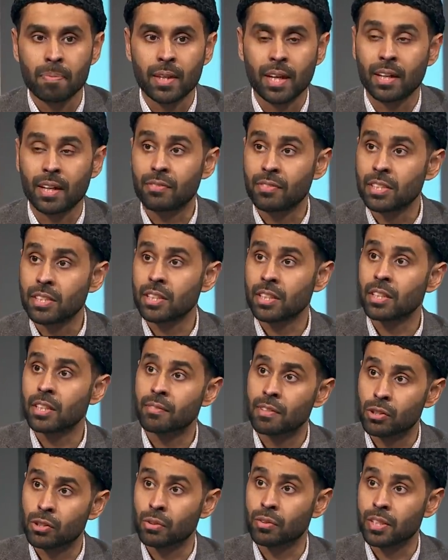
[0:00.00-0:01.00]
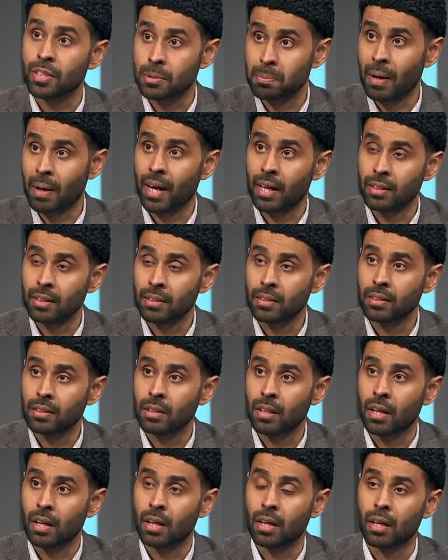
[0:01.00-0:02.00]
that if this individual, this man,
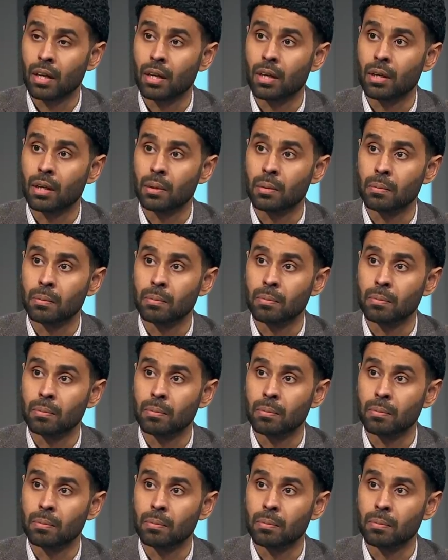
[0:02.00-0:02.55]
uh,